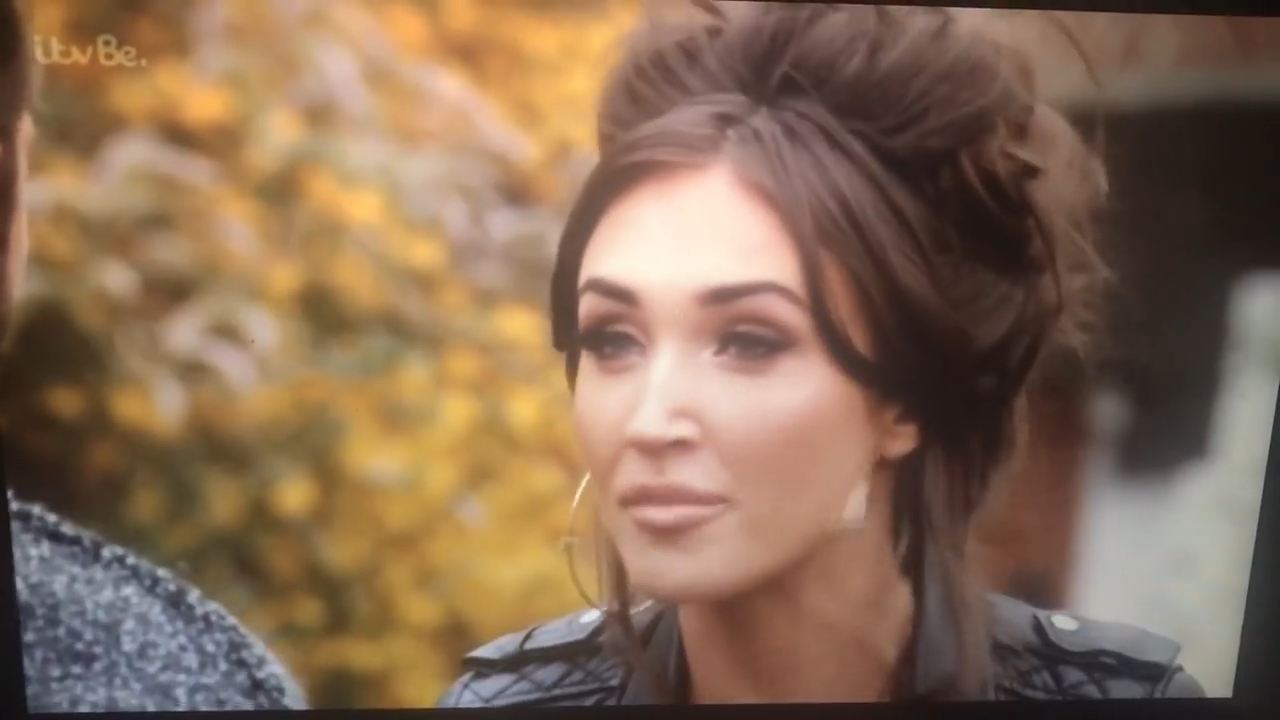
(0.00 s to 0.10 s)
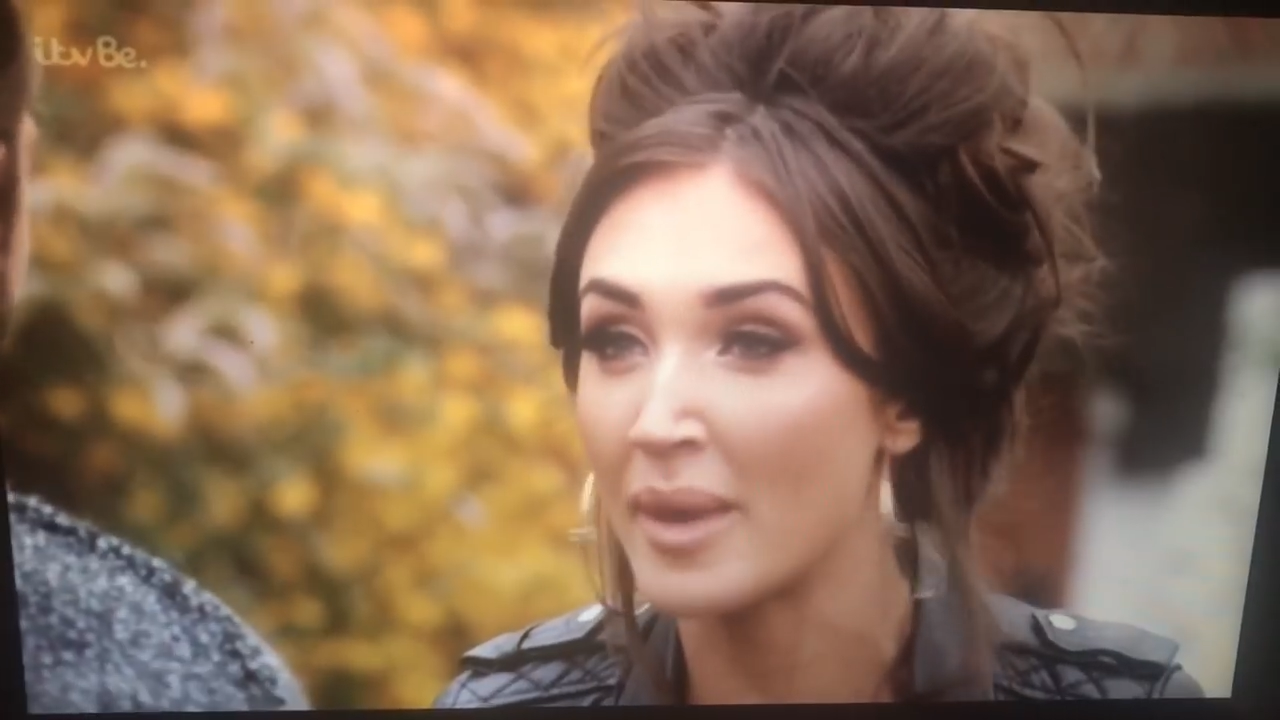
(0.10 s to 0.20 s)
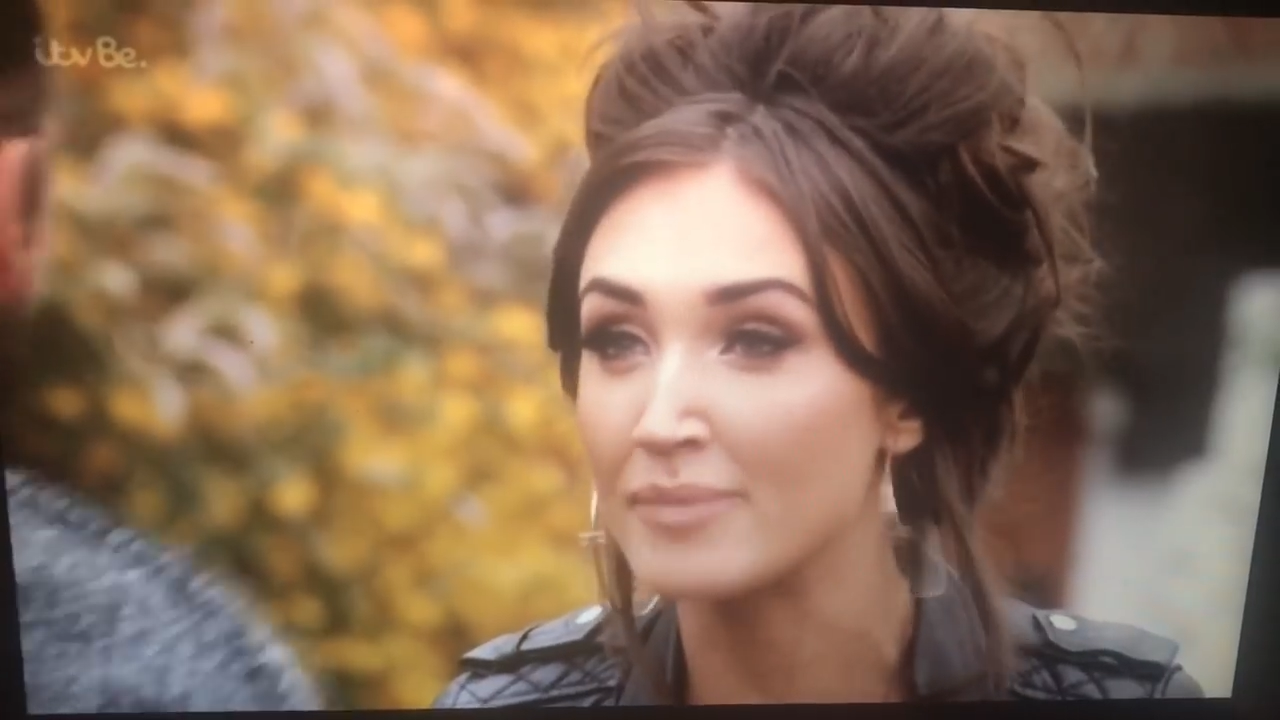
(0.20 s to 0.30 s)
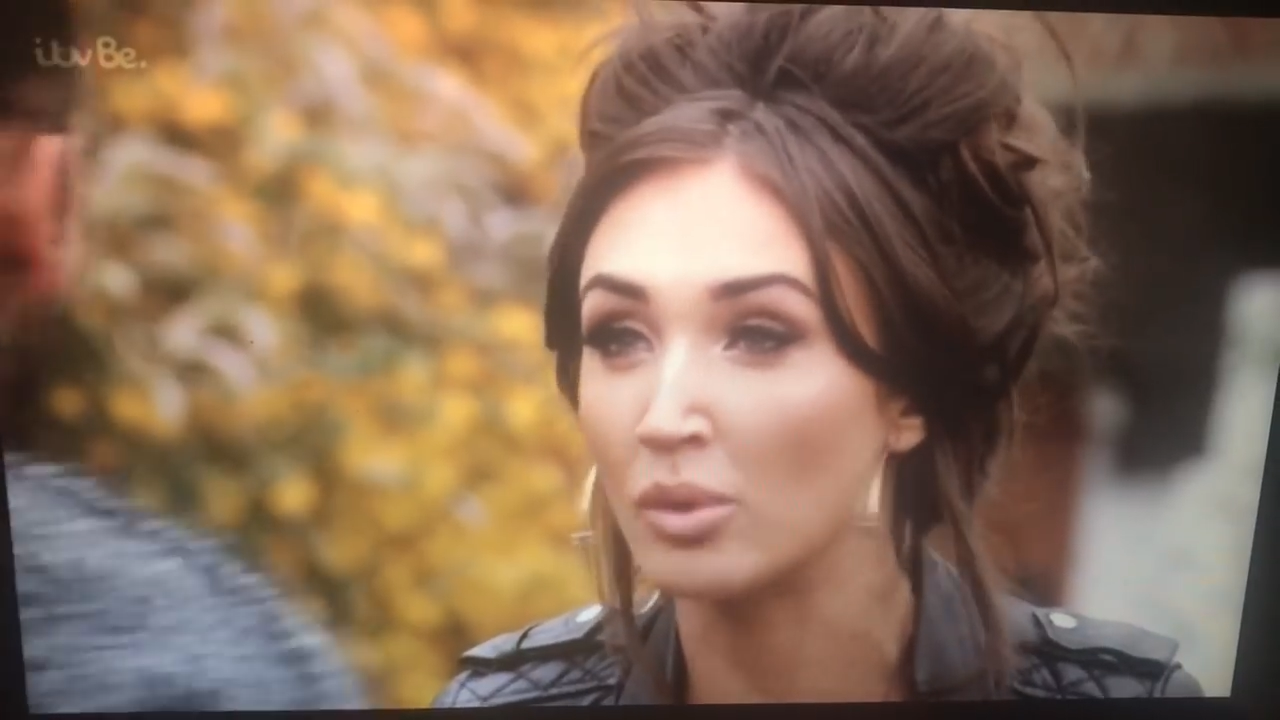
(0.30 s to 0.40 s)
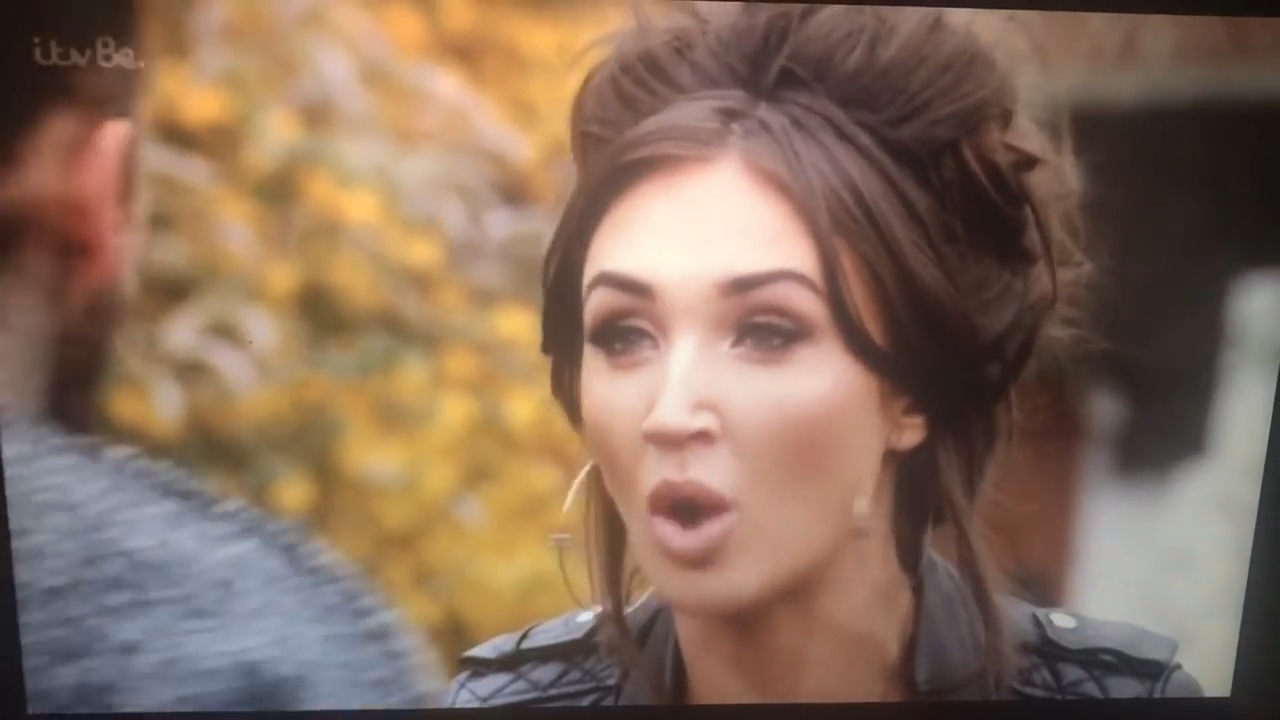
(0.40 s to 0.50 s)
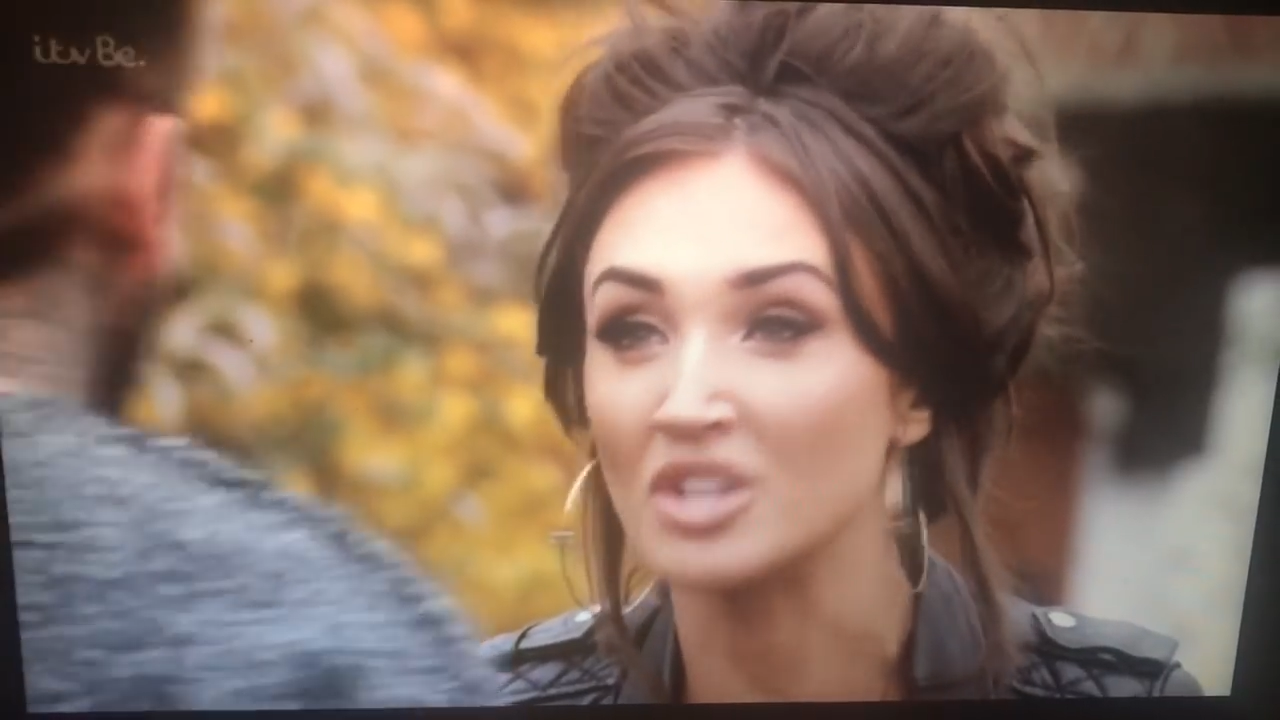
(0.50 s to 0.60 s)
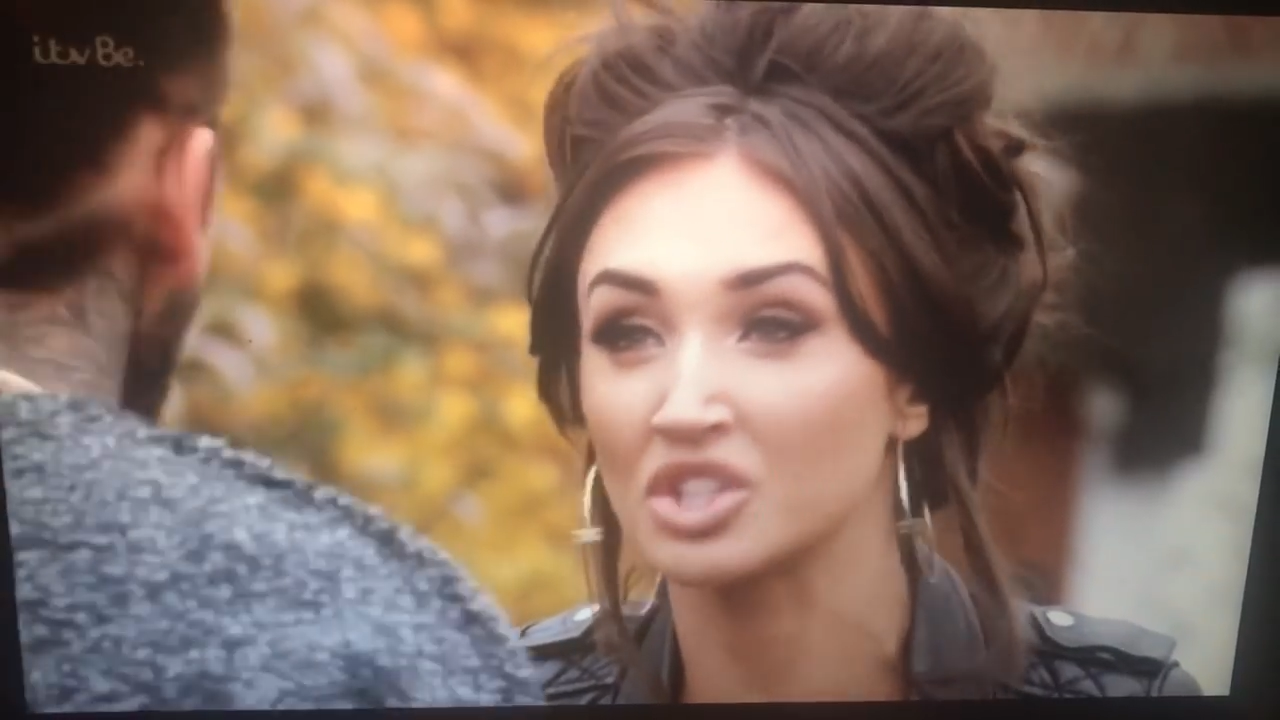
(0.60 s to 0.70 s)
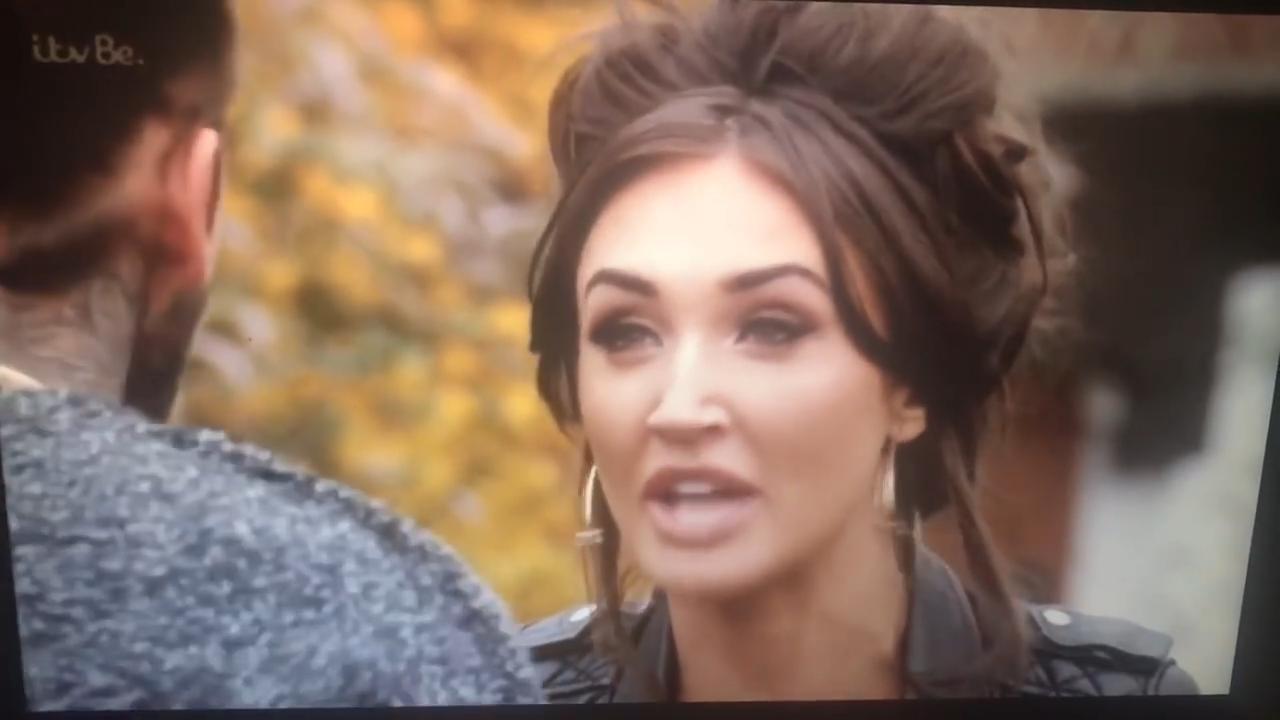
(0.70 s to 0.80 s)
people weren't